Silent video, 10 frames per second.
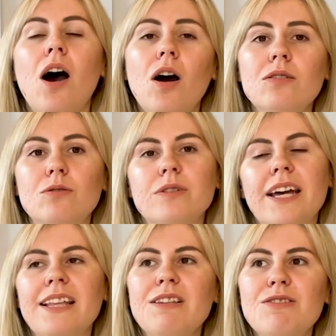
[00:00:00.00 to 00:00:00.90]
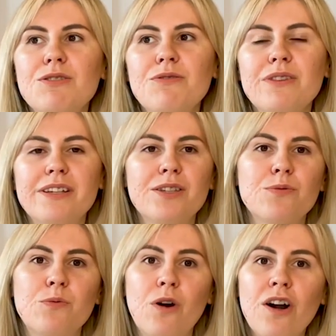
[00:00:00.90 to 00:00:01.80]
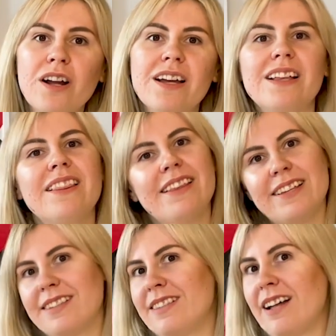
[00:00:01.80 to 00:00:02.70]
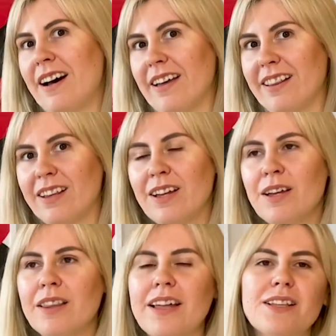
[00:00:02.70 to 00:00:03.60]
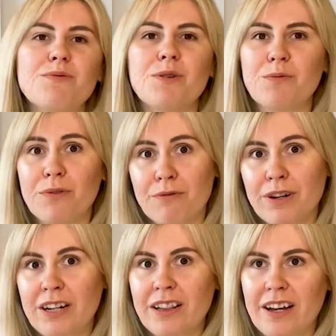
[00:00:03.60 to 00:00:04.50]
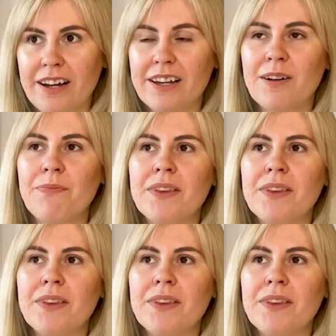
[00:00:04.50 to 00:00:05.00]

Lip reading: "Oh, can you do this work in this style? That's what we really like."